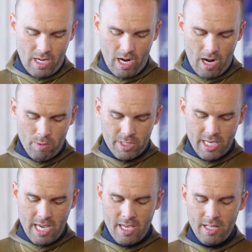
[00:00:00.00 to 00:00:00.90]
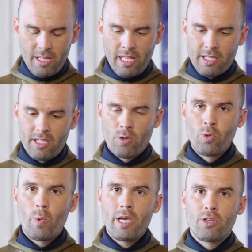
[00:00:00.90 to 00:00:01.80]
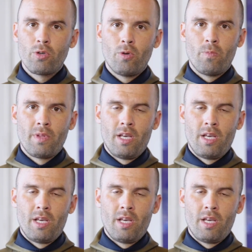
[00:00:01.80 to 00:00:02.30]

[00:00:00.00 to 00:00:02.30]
I would say like the good way to